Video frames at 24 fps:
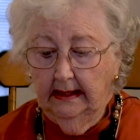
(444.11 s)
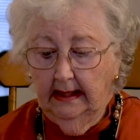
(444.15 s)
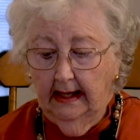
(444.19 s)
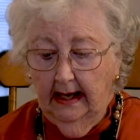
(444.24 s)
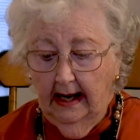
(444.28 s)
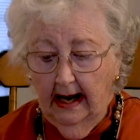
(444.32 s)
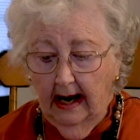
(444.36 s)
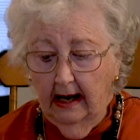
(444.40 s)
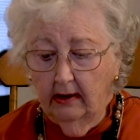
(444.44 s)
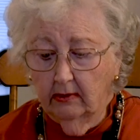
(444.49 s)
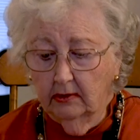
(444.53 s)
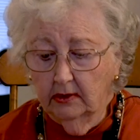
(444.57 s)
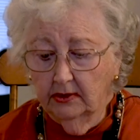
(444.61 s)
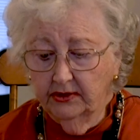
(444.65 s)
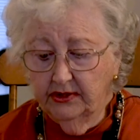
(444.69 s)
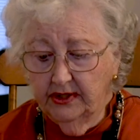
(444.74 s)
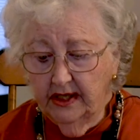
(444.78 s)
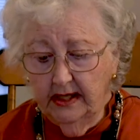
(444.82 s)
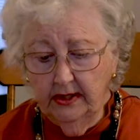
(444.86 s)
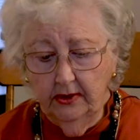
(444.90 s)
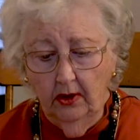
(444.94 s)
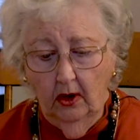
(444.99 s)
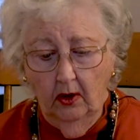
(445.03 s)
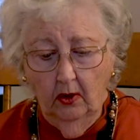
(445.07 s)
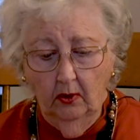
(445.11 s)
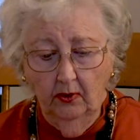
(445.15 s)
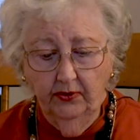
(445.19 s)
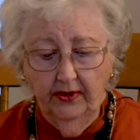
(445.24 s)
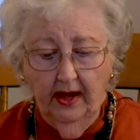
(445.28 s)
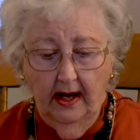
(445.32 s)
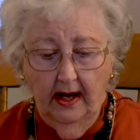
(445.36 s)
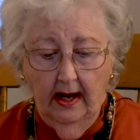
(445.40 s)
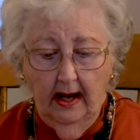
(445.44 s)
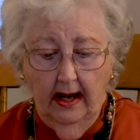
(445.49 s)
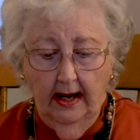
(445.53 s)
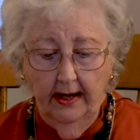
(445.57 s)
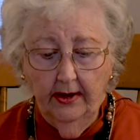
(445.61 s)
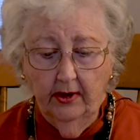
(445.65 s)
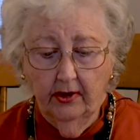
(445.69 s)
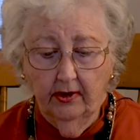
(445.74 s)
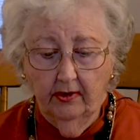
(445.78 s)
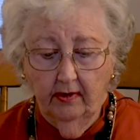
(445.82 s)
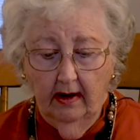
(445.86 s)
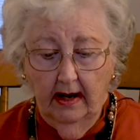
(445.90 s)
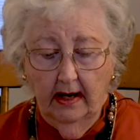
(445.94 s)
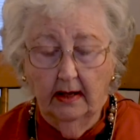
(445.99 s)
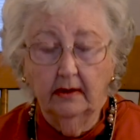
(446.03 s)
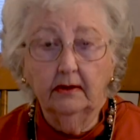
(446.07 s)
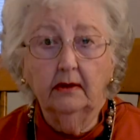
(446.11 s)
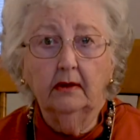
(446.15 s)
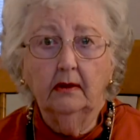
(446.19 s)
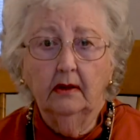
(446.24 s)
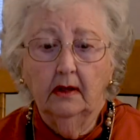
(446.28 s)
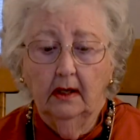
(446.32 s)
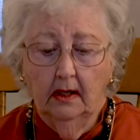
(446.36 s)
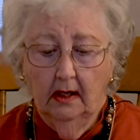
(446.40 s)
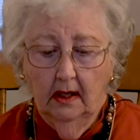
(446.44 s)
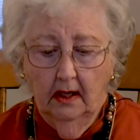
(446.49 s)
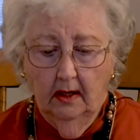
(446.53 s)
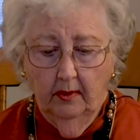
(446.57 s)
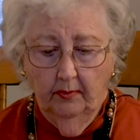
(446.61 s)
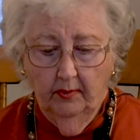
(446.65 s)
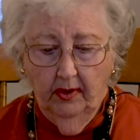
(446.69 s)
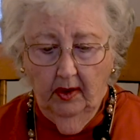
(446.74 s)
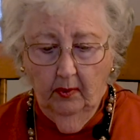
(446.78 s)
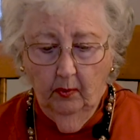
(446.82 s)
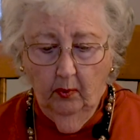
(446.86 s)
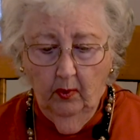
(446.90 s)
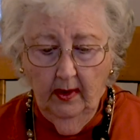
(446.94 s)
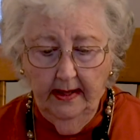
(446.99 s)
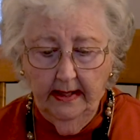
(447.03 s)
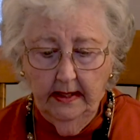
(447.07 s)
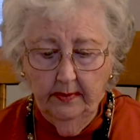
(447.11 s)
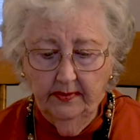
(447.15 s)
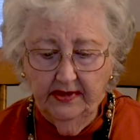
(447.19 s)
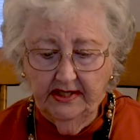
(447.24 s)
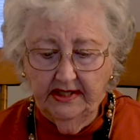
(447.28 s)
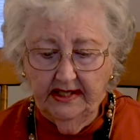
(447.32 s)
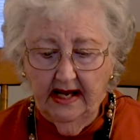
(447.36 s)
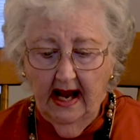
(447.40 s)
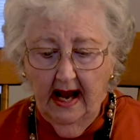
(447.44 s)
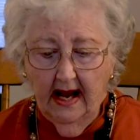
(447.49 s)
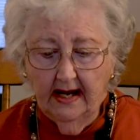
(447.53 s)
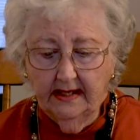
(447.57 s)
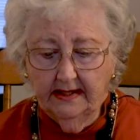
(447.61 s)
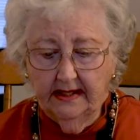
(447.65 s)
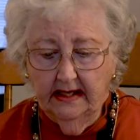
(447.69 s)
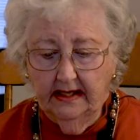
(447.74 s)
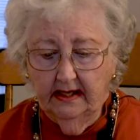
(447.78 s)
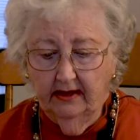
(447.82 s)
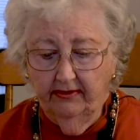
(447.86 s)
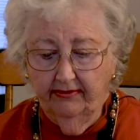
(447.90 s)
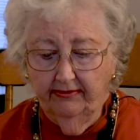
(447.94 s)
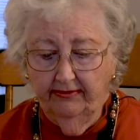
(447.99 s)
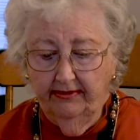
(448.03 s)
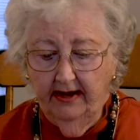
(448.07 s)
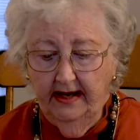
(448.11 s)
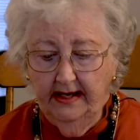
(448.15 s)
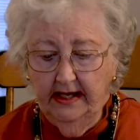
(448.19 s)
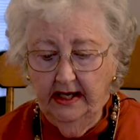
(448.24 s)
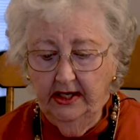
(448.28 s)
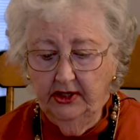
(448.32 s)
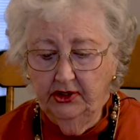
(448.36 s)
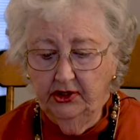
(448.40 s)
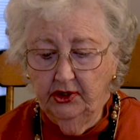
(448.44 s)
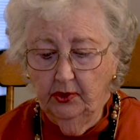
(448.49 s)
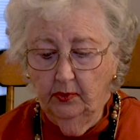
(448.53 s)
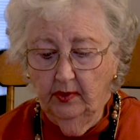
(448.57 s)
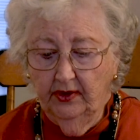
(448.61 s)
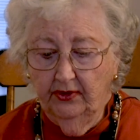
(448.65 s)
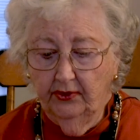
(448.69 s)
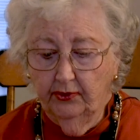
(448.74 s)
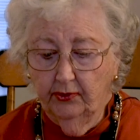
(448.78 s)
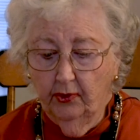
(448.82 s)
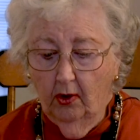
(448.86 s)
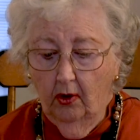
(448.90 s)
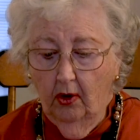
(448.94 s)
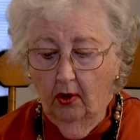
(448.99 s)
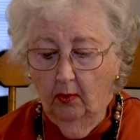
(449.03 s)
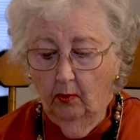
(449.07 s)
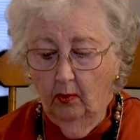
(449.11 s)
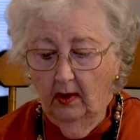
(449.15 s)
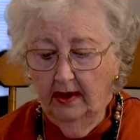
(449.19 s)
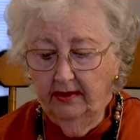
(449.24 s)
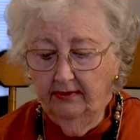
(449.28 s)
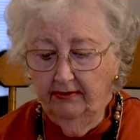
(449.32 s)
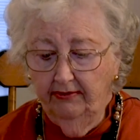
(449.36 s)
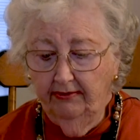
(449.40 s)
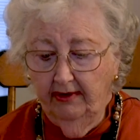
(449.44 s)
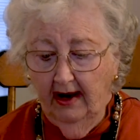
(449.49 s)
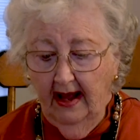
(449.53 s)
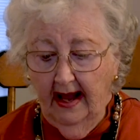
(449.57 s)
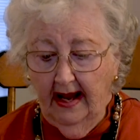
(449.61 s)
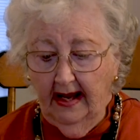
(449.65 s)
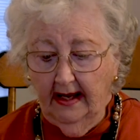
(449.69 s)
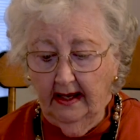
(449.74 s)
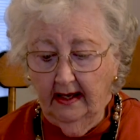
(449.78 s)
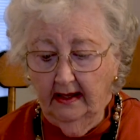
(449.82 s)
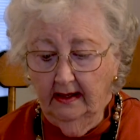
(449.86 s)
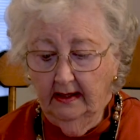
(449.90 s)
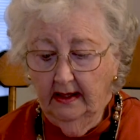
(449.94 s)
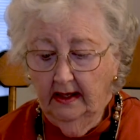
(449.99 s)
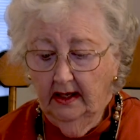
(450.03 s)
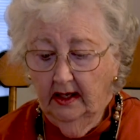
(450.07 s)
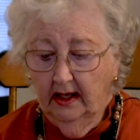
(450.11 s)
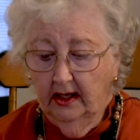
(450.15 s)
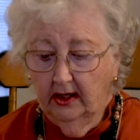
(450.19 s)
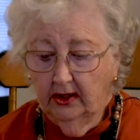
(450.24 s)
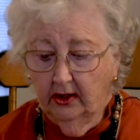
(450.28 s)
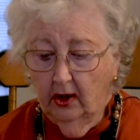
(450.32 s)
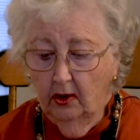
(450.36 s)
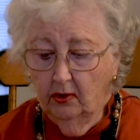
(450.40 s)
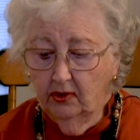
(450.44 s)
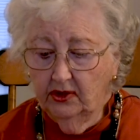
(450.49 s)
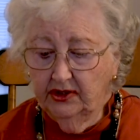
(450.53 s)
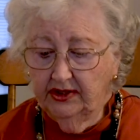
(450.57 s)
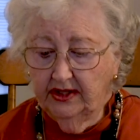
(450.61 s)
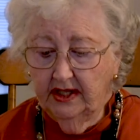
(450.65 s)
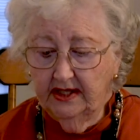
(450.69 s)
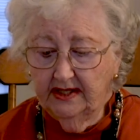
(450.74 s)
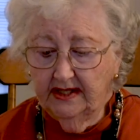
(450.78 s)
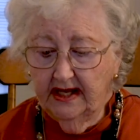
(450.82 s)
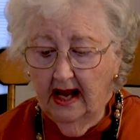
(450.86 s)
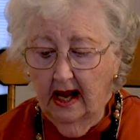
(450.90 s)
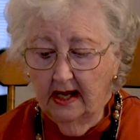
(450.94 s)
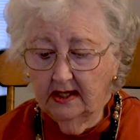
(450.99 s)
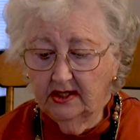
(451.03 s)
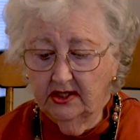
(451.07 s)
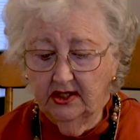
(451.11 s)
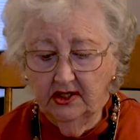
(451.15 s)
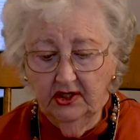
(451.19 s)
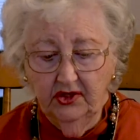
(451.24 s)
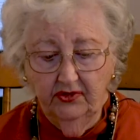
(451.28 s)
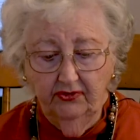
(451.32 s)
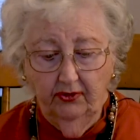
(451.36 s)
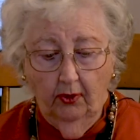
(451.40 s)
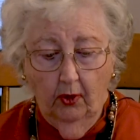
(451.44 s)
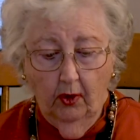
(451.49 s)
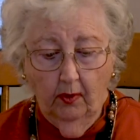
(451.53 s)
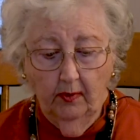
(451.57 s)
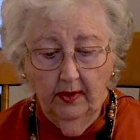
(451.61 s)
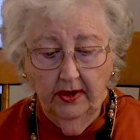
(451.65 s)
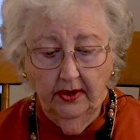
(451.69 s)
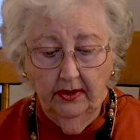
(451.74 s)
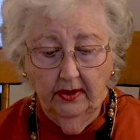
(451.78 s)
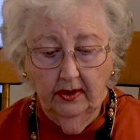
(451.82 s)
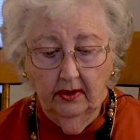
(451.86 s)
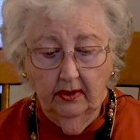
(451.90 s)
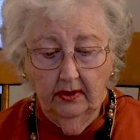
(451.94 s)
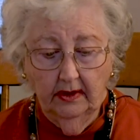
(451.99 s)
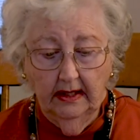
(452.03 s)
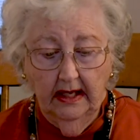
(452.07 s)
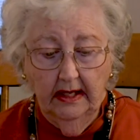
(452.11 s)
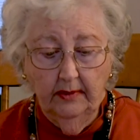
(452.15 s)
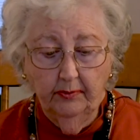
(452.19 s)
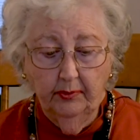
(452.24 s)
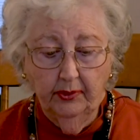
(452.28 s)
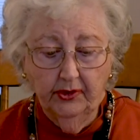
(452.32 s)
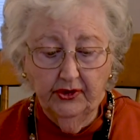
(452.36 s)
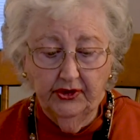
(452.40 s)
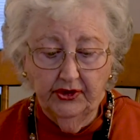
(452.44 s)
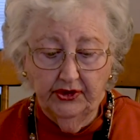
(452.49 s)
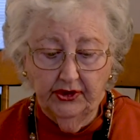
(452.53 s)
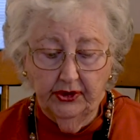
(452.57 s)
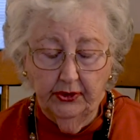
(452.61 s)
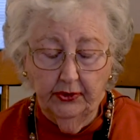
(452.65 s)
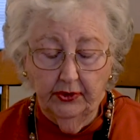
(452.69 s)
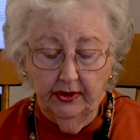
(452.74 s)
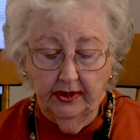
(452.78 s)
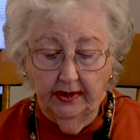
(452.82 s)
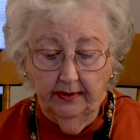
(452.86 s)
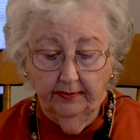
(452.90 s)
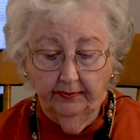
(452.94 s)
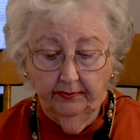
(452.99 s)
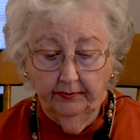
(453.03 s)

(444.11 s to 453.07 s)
Harold did hold the higher ground, but William's tactic of feigning to withdraw one flank coaxed the Saxons forward in pursuit.